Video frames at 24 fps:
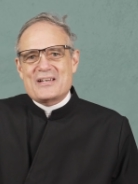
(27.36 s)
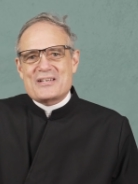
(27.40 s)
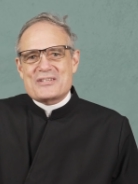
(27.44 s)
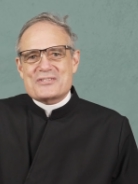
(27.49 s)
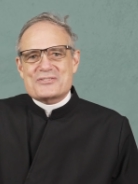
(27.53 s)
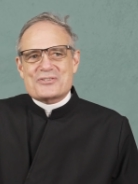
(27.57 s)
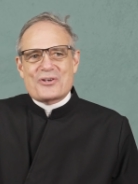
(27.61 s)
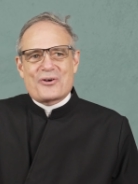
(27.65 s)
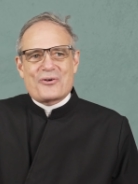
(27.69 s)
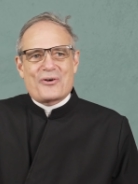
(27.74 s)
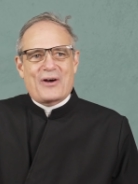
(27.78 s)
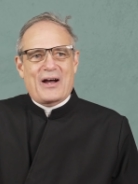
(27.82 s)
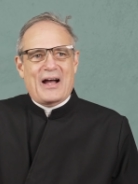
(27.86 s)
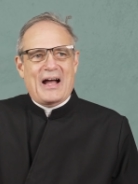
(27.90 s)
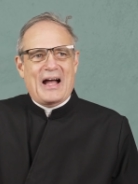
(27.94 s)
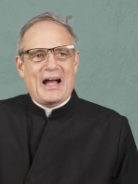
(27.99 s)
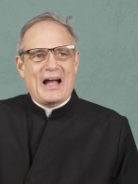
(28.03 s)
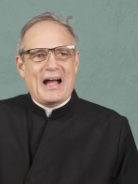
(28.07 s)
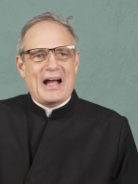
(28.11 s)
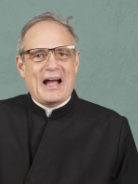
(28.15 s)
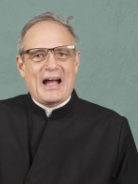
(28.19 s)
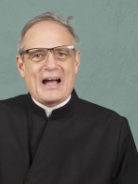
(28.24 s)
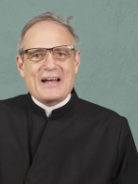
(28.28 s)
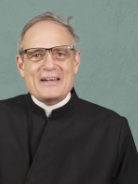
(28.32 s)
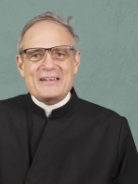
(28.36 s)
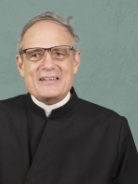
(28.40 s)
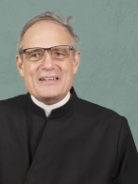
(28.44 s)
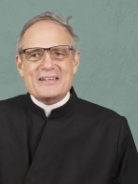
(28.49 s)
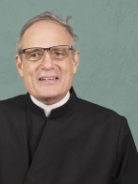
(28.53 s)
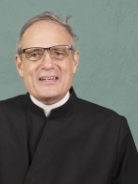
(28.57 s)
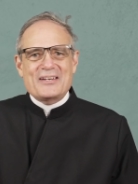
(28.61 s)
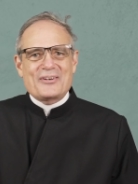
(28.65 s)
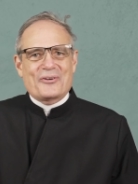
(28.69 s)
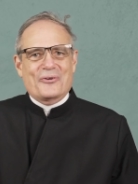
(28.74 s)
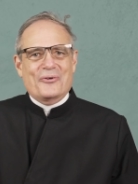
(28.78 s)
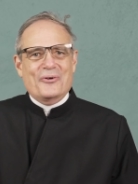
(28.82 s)
So how do you
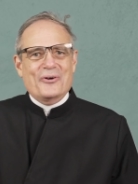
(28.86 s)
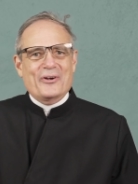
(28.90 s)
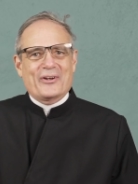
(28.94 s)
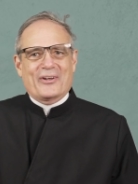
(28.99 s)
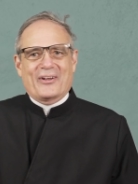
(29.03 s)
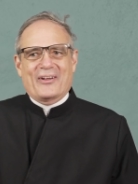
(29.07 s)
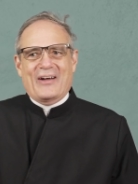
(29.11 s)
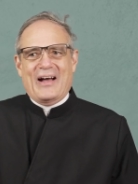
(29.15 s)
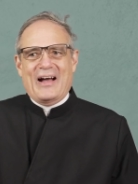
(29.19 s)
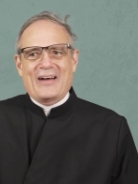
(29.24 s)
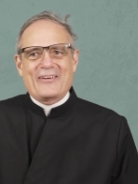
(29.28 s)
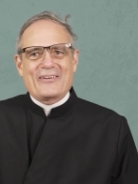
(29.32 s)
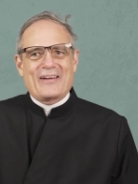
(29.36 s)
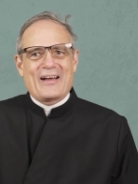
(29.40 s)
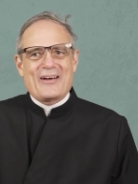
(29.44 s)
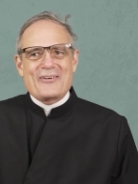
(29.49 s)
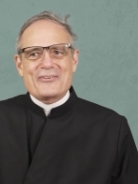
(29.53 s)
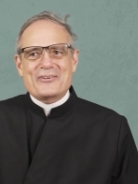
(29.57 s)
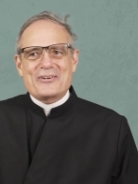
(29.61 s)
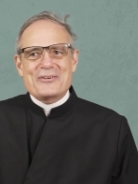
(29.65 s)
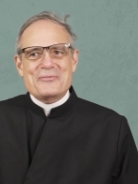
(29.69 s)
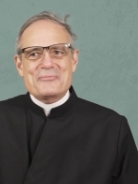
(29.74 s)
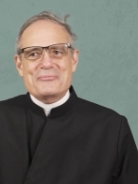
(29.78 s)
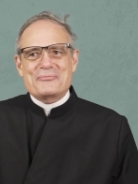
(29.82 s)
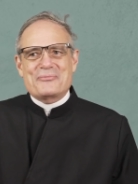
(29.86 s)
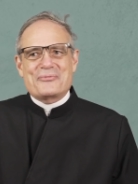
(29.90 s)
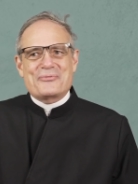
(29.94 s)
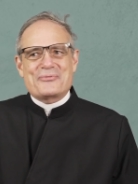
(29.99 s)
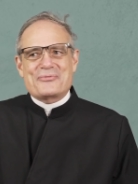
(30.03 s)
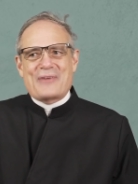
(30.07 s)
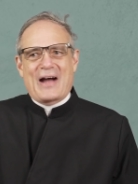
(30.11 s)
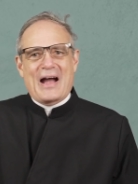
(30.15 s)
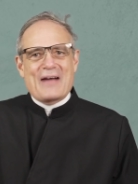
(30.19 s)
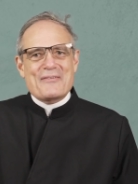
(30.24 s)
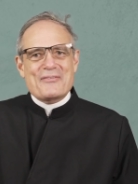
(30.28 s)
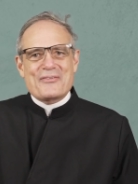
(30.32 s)
get oil? How, how come
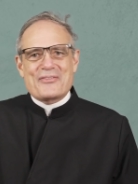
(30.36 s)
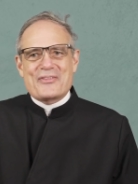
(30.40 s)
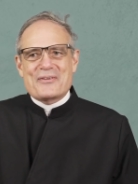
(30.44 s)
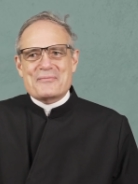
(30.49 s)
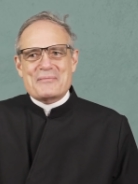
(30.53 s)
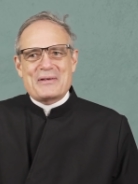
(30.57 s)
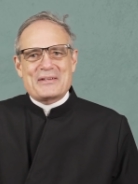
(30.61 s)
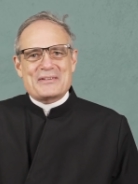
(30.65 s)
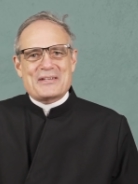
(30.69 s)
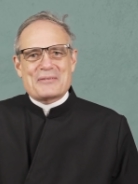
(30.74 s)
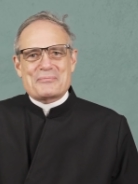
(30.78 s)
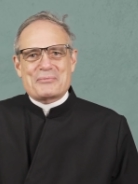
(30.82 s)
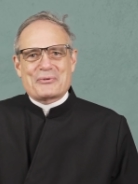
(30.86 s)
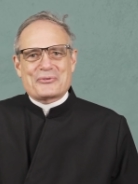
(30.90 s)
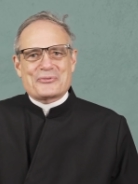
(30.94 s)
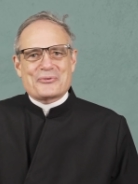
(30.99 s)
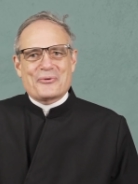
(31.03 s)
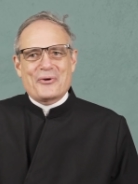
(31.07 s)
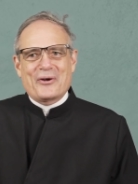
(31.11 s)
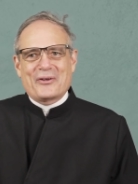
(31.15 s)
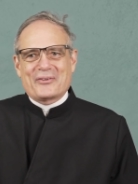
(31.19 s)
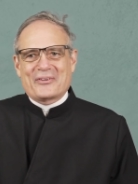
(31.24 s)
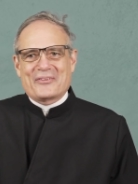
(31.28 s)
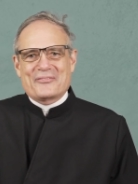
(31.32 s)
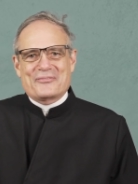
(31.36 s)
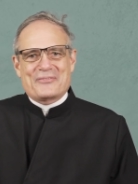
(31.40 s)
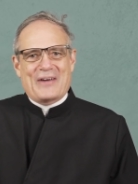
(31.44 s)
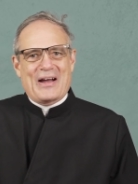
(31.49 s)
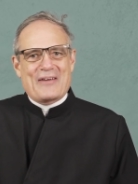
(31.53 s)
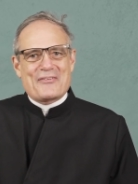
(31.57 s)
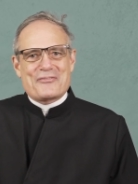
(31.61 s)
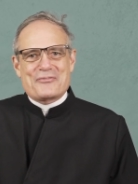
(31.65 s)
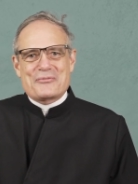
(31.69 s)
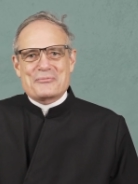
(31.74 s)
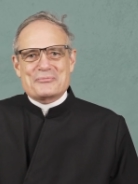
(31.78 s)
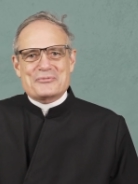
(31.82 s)
five of them end up with oil and
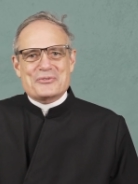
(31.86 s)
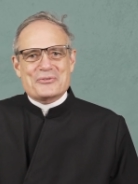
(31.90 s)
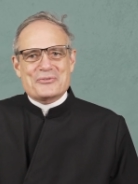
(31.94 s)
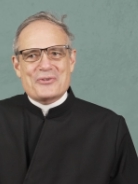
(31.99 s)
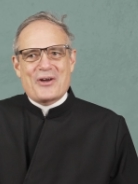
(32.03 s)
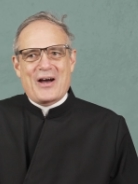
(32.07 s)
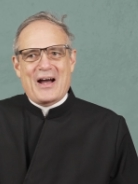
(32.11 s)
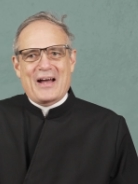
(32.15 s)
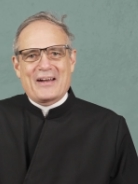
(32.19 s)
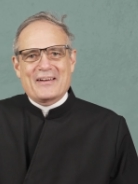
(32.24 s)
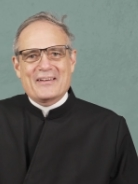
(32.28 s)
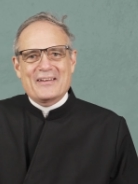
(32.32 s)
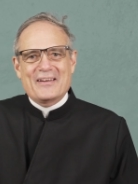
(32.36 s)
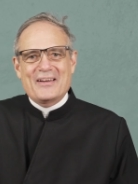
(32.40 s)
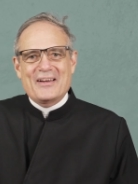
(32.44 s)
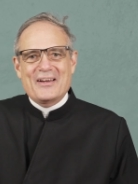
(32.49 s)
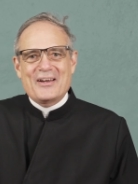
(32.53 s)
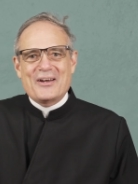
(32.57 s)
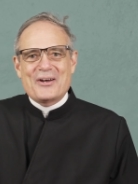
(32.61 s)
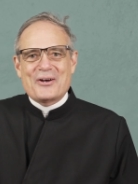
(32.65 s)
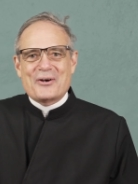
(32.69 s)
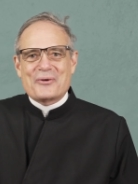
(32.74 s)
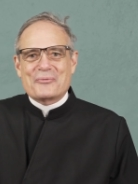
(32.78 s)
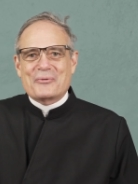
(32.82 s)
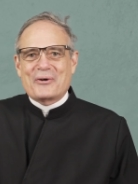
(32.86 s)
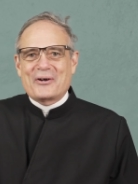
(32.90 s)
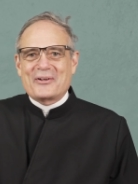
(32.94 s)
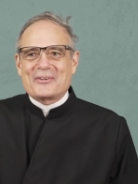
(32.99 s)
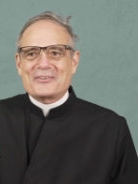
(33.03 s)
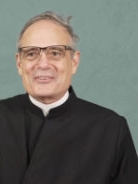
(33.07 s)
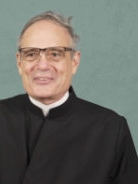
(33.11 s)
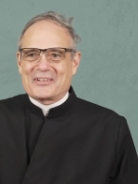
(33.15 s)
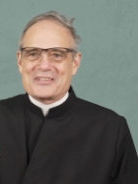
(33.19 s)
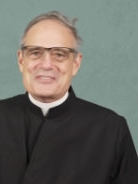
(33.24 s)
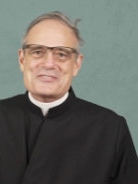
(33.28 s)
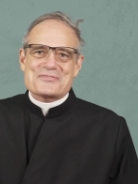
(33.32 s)
five of them do not?
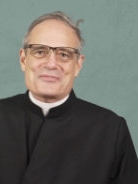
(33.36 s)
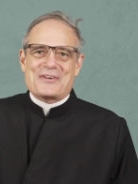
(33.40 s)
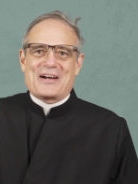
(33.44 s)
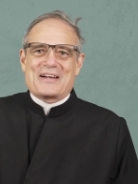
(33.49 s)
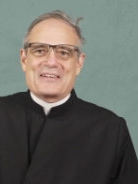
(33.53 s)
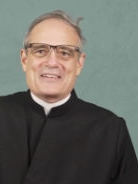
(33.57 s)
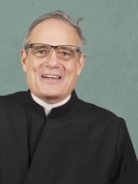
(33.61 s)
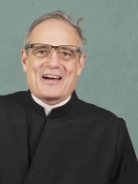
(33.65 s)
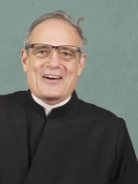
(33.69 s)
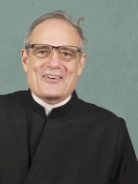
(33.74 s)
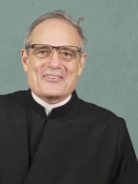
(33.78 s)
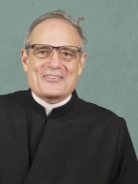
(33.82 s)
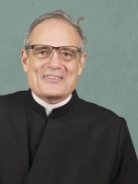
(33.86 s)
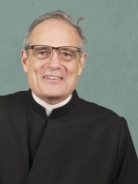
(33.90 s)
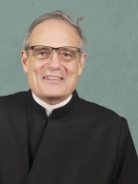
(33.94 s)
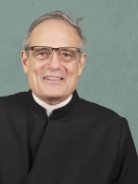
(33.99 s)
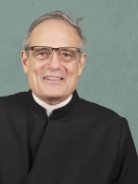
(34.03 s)
Well, let's find out.